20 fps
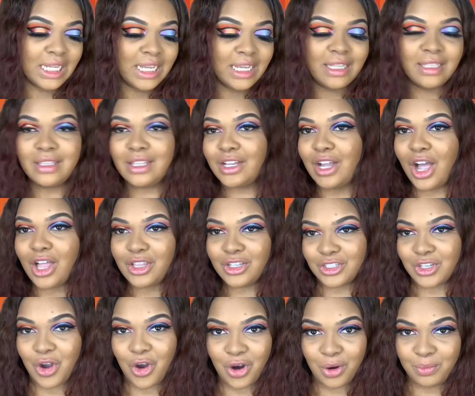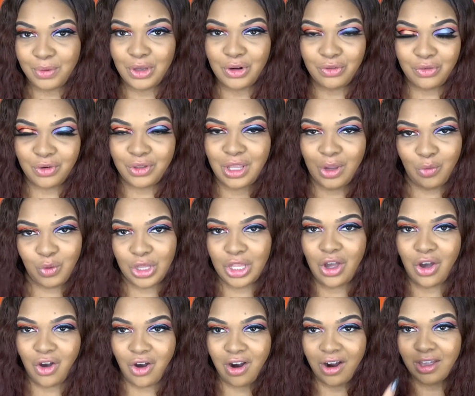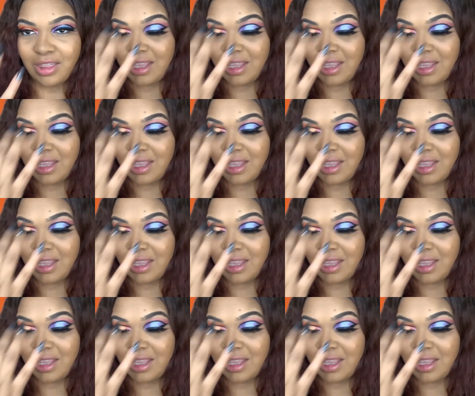the colors are beautiful. They really are.